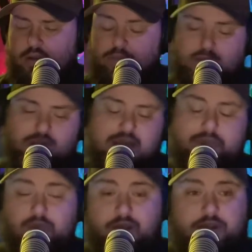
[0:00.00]
you burn
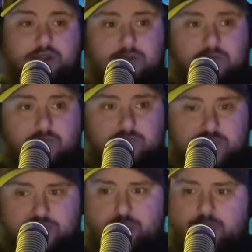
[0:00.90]
that bridge,
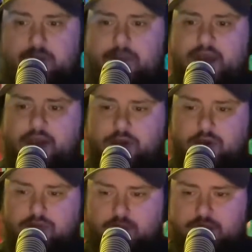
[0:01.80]
but you can make a
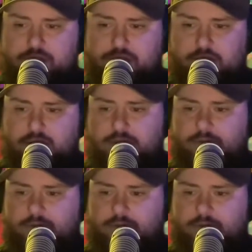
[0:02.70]
new bridge.